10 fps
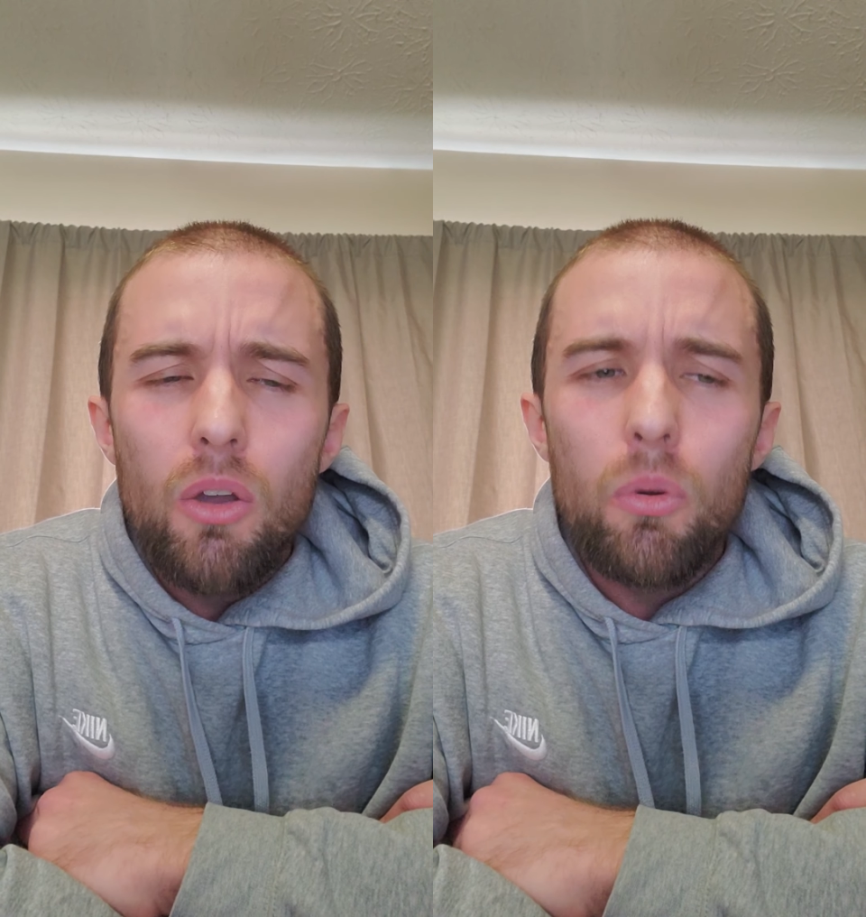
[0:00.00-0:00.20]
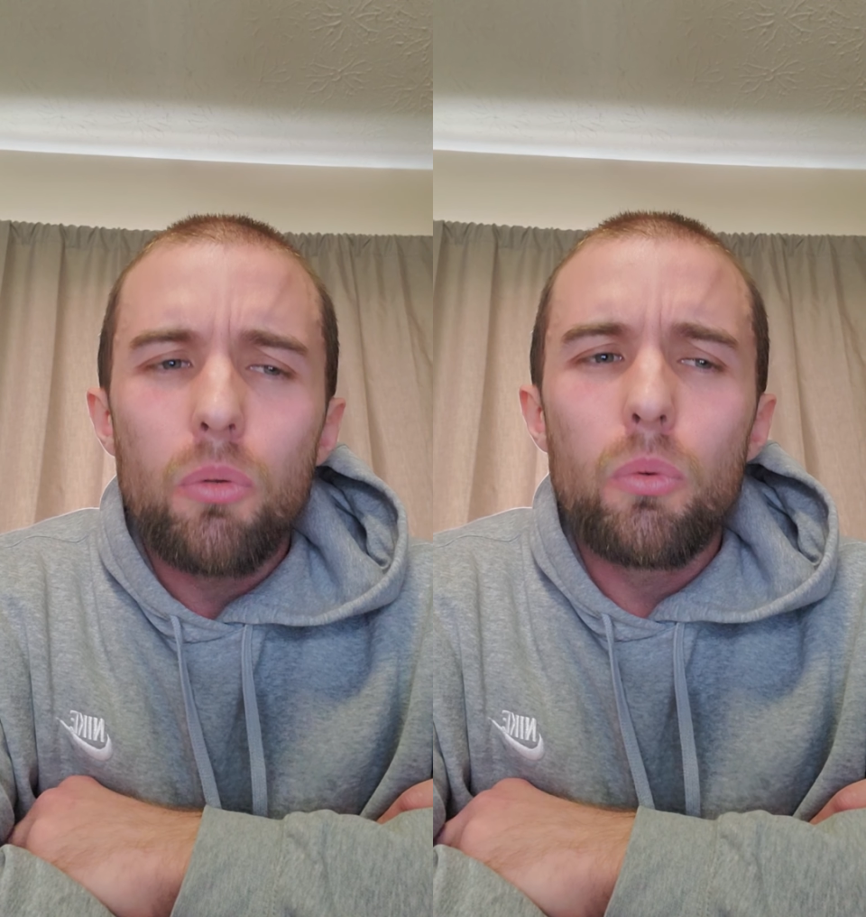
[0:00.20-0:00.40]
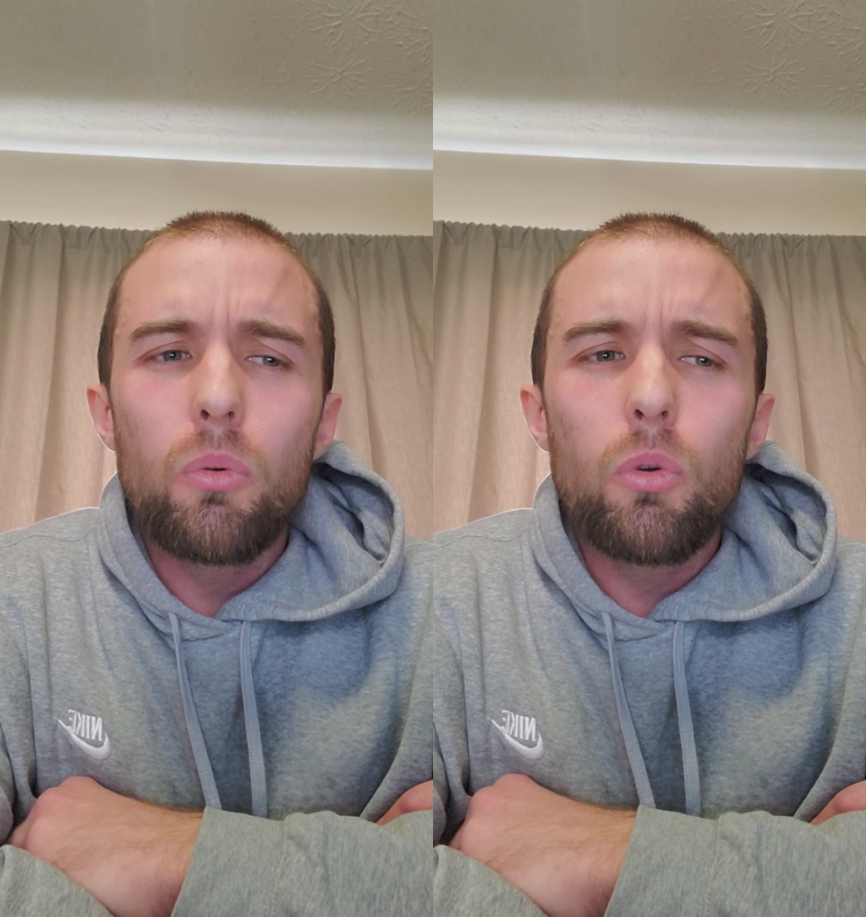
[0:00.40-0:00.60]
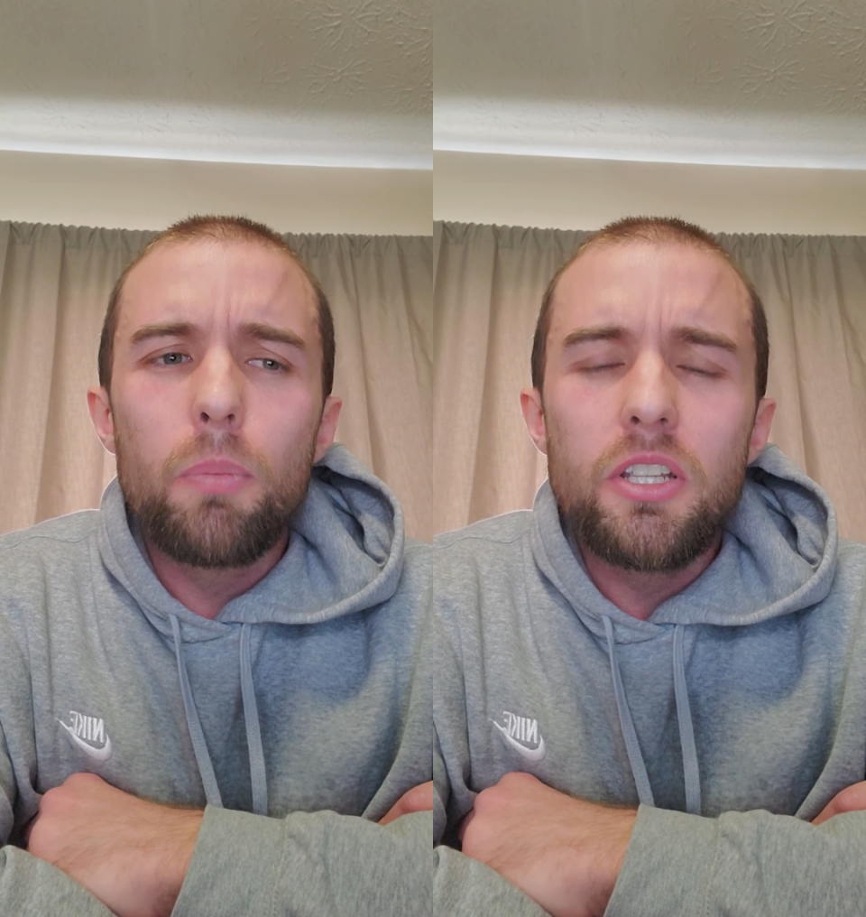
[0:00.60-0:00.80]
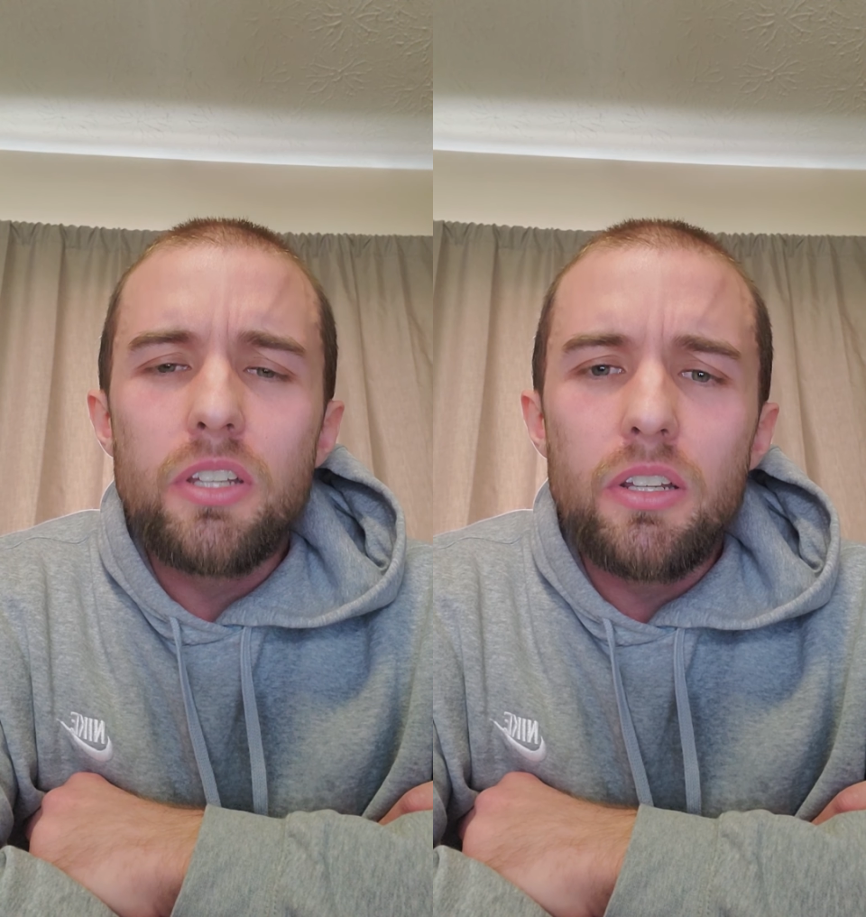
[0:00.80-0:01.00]
well we're
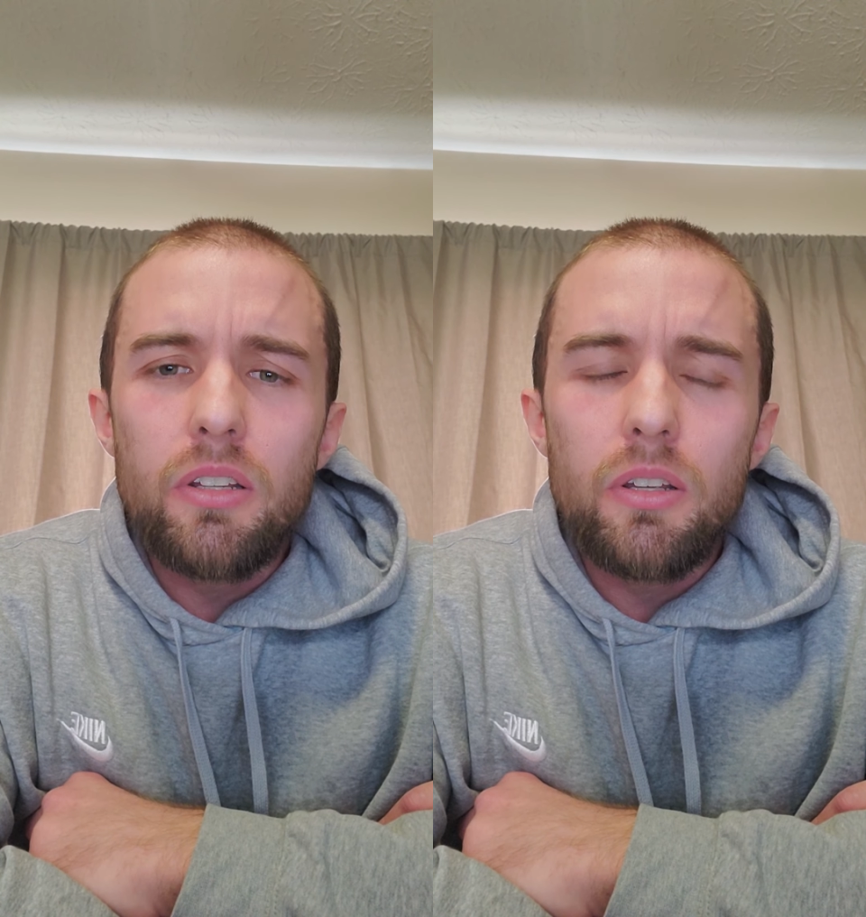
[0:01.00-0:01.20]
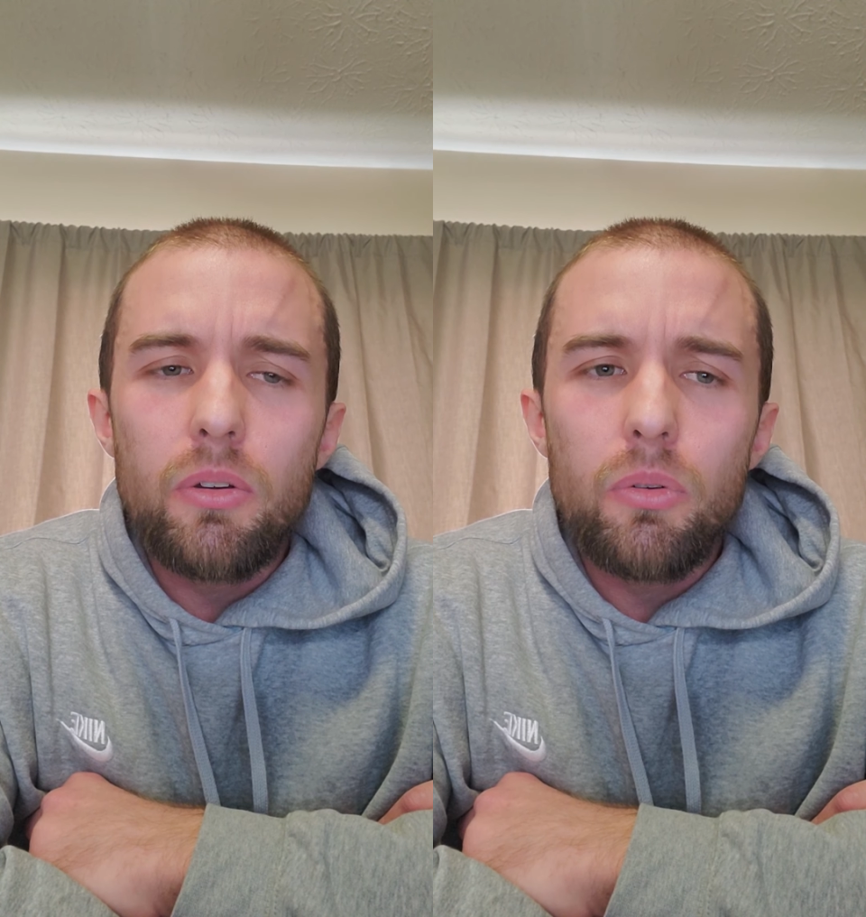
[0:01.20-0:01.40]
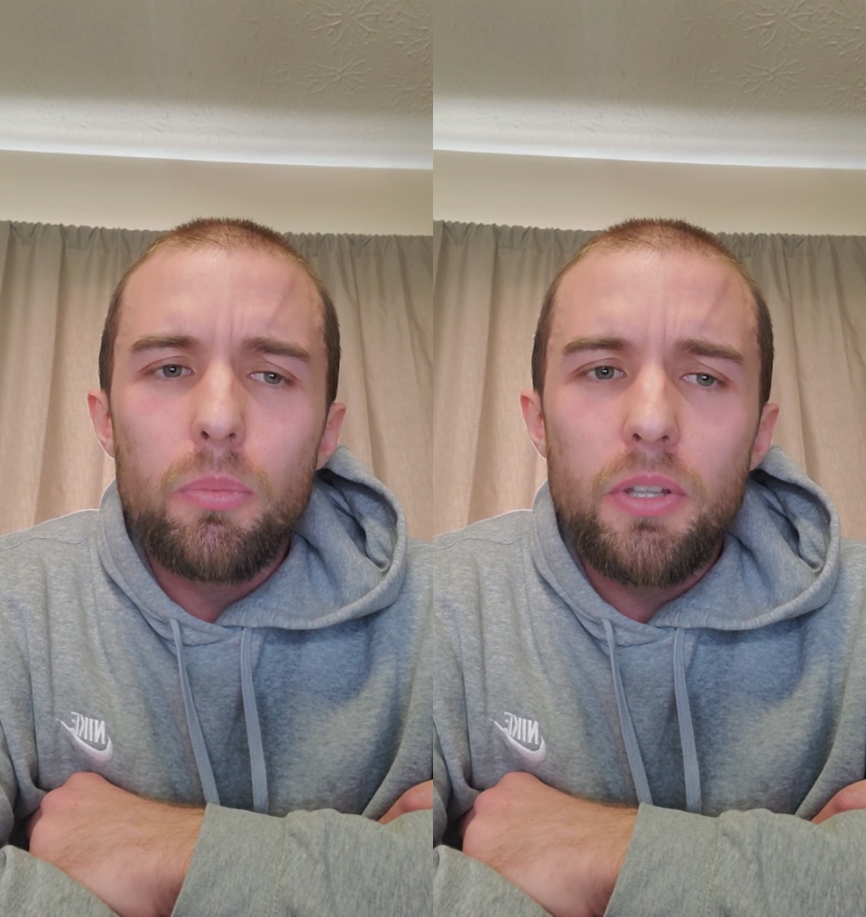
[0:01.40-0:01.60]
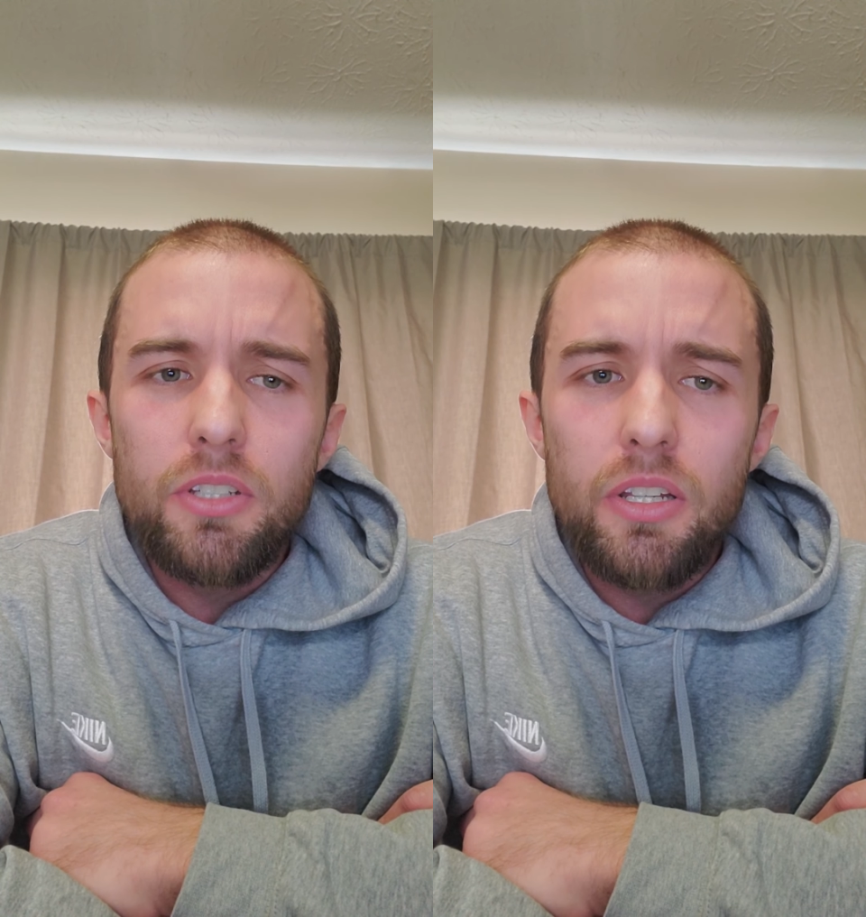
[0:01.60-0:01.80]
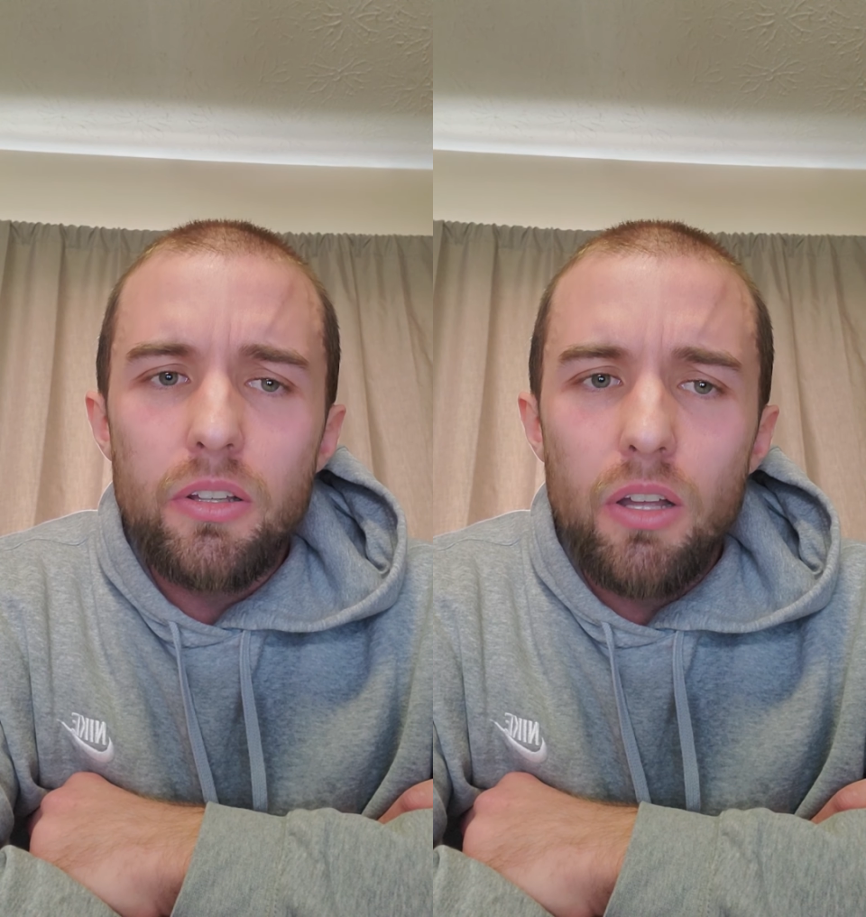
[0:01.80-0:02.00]
busy we're
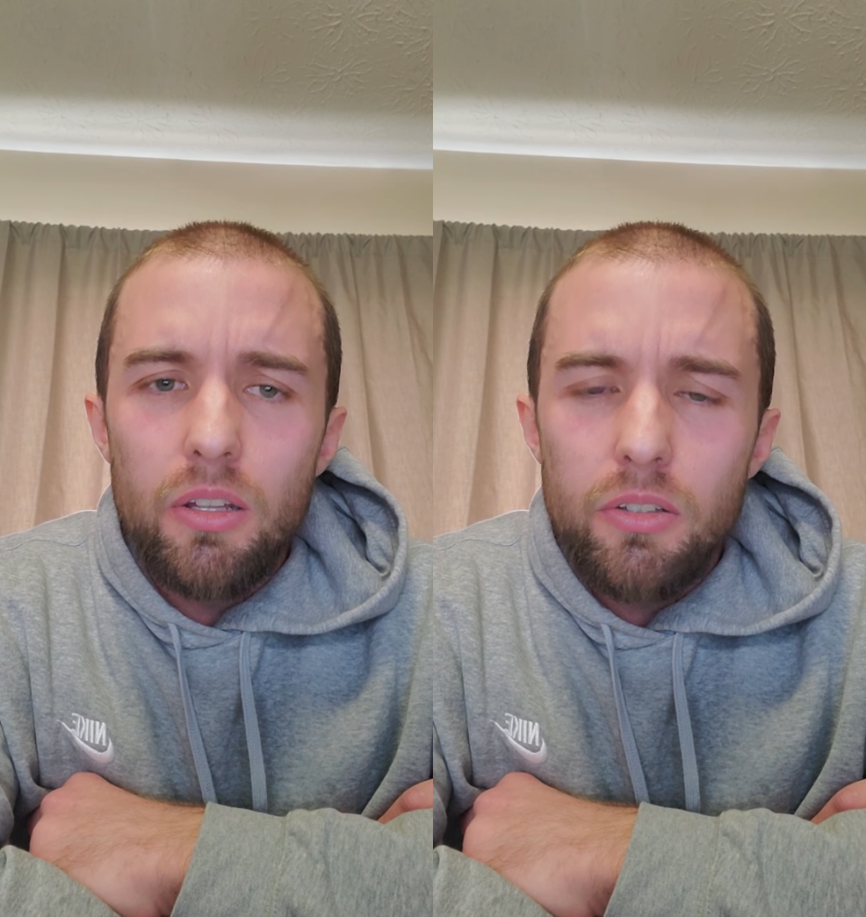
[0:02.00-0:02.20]
busy uh,